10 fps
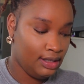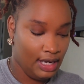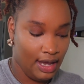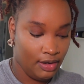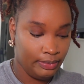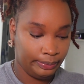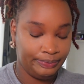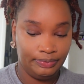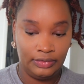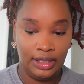Now,
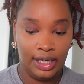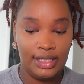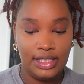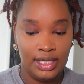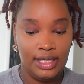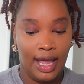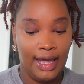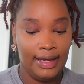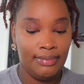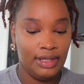like I said,
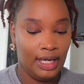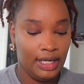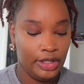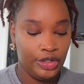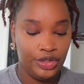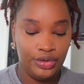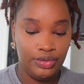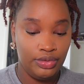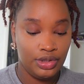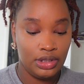I am not a
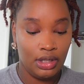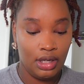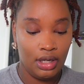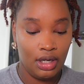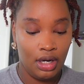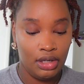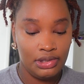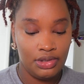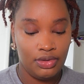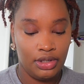huge
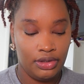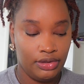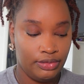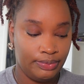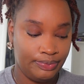contour girl.